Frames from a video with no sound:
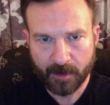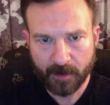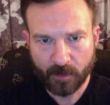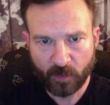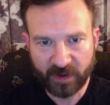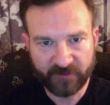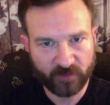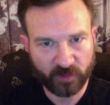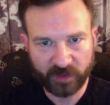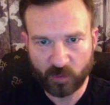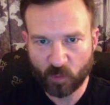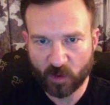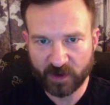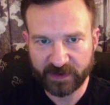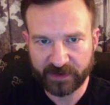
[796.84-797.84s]
We have only
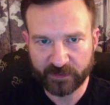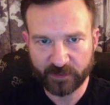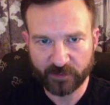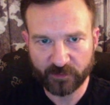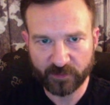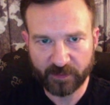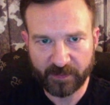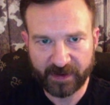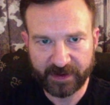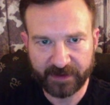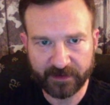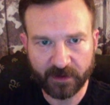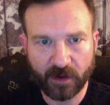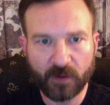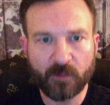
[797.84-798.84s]
1 hero
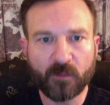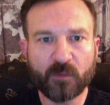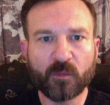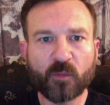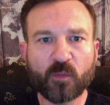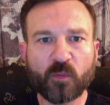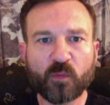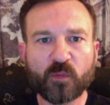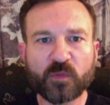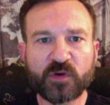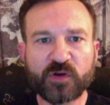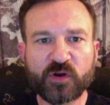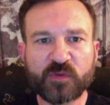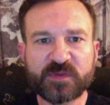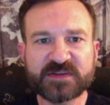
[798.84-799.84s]
remaining. Oh,
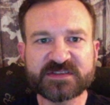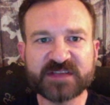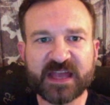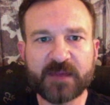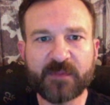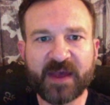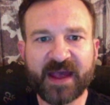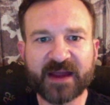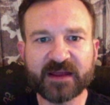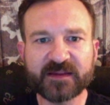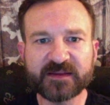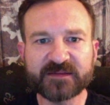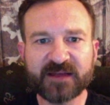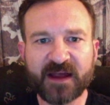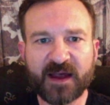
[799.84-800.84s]
Anubis came back at
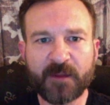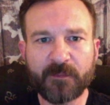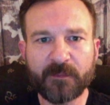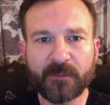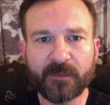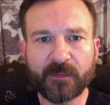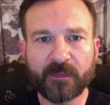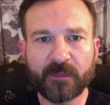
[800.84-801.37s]
the top.